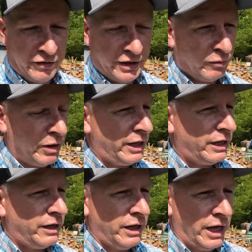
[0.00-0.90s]
in the
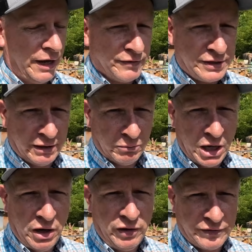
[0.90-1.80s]
arena. I've seen them
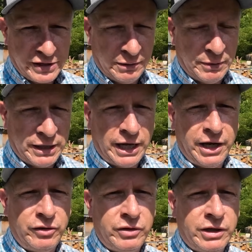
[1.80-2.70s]
load, I've seen them
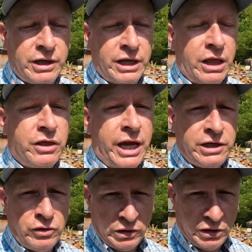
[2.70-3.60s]
unload. They
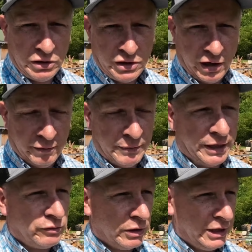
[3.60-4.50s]
do a good job. They
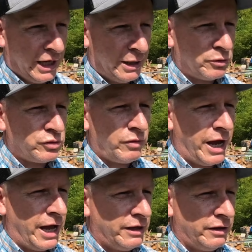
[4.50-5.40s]
treat the animals
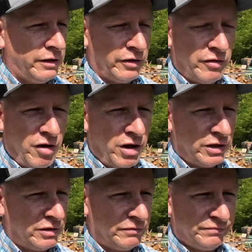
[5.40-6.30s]
right. They
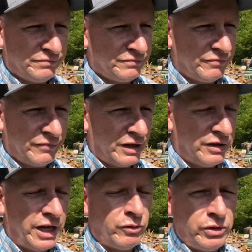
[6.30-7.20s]

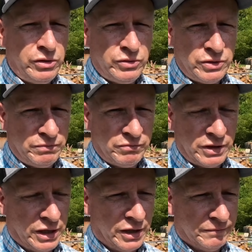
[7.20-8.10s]
don't use
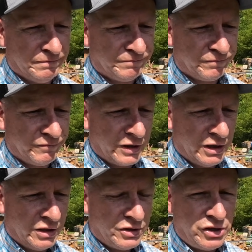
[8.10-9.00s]

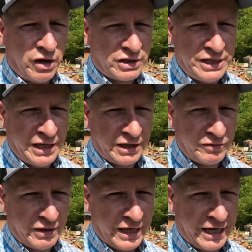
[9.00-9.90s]
shock sticks or
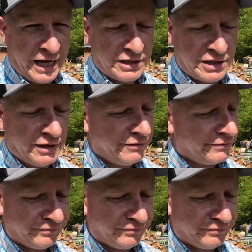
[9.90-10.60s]
any of that kind of stuff.